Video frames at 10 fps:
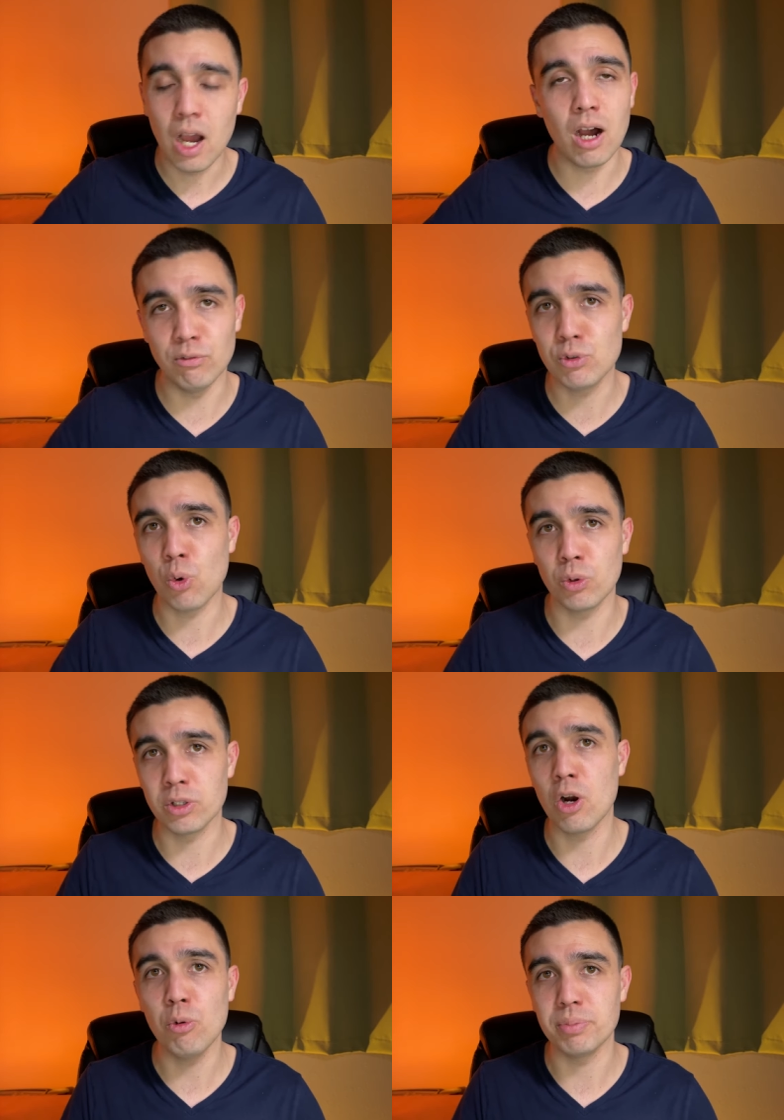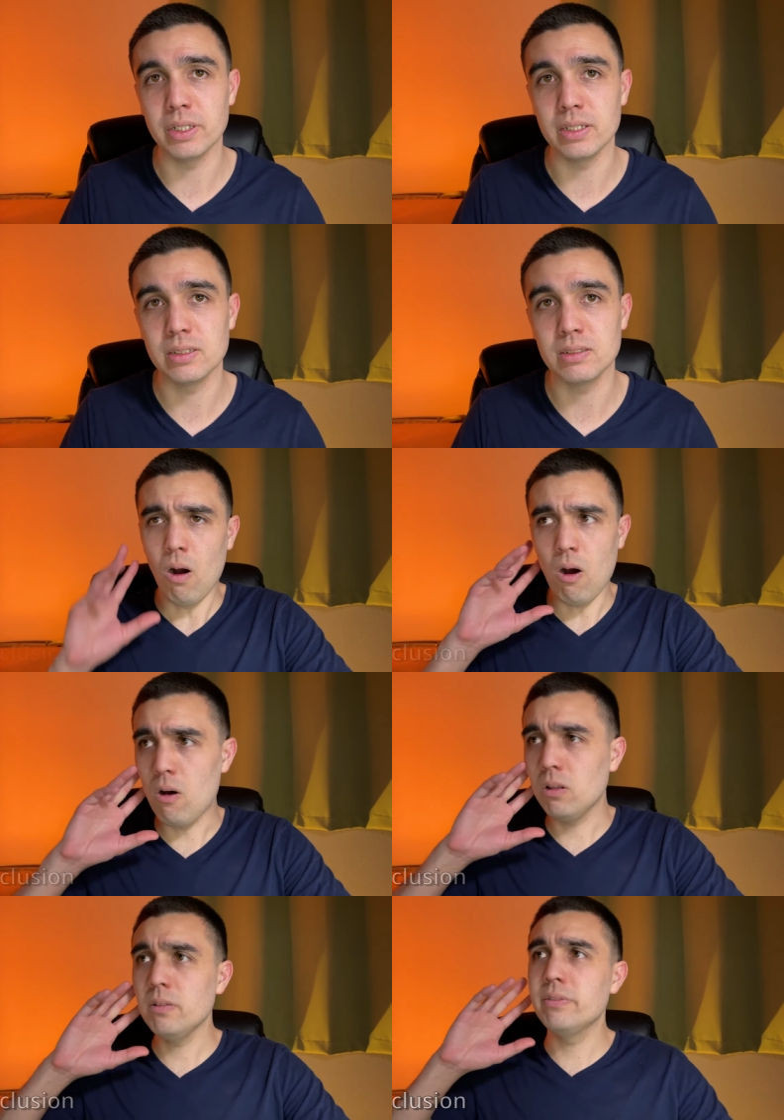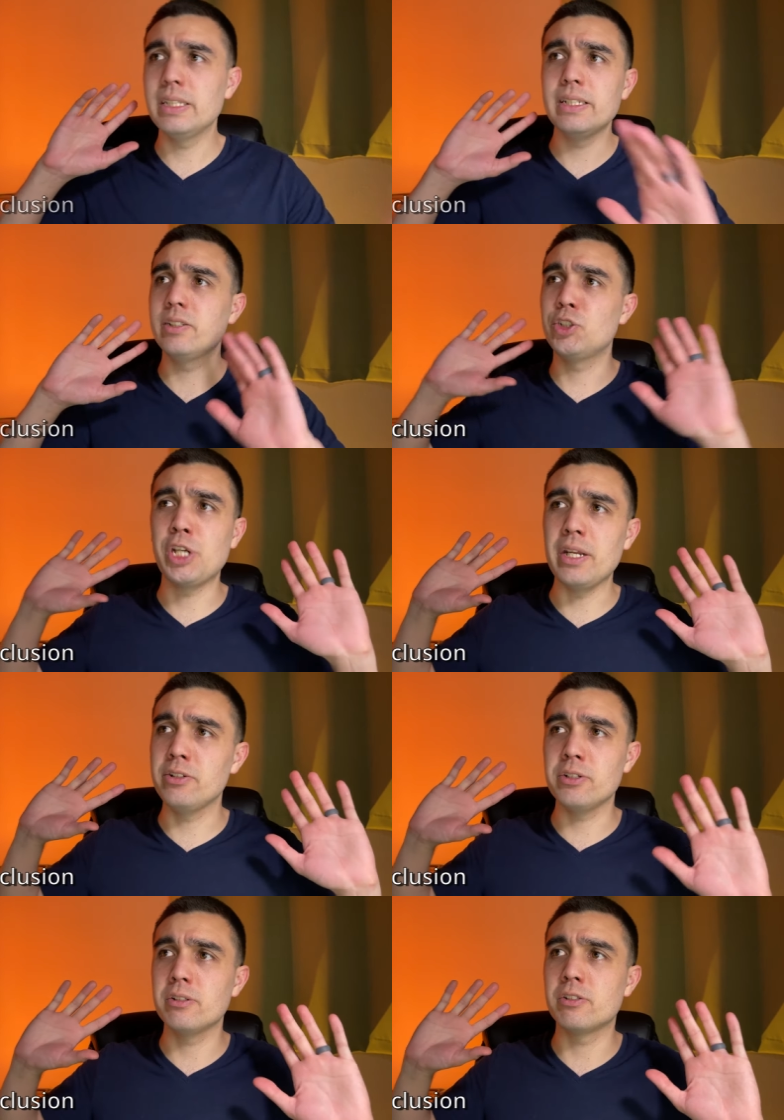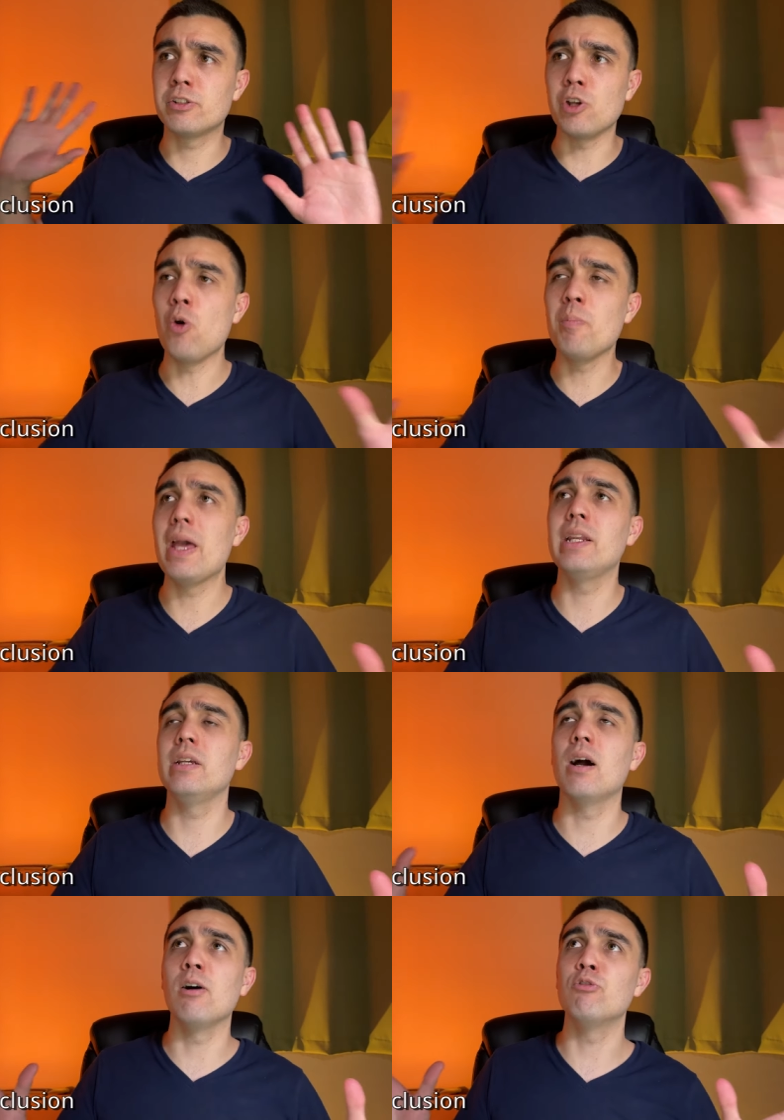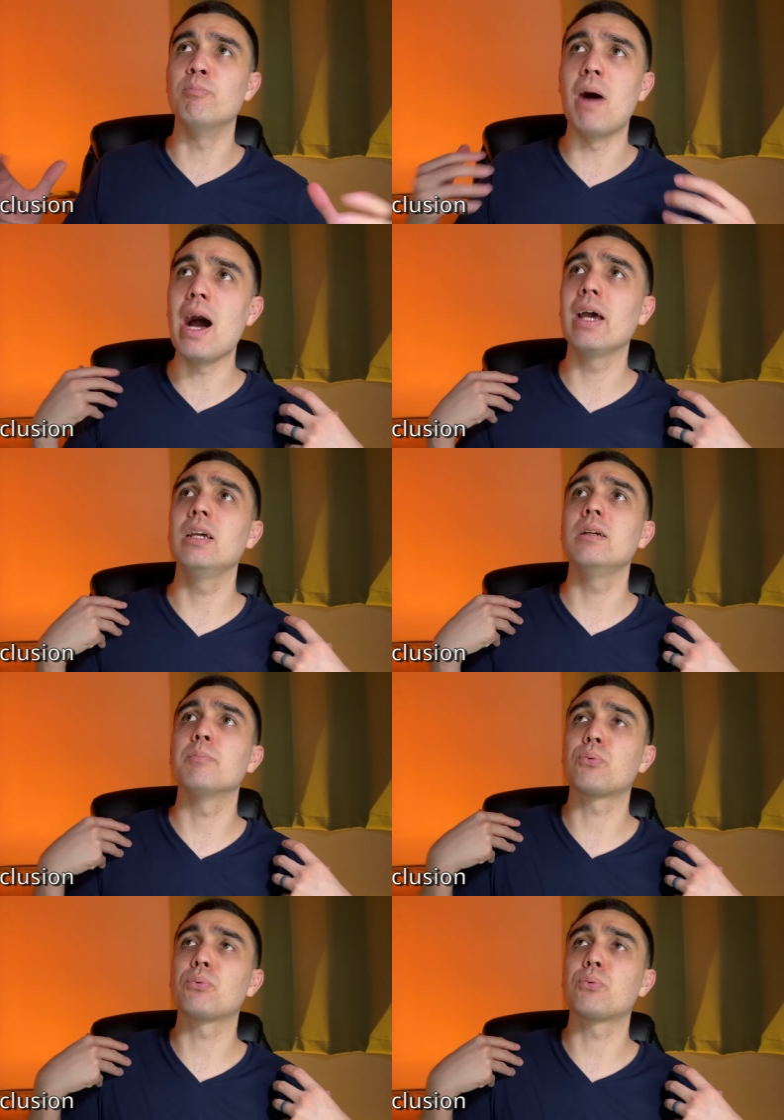of Cornucopias. All of this changes so many of my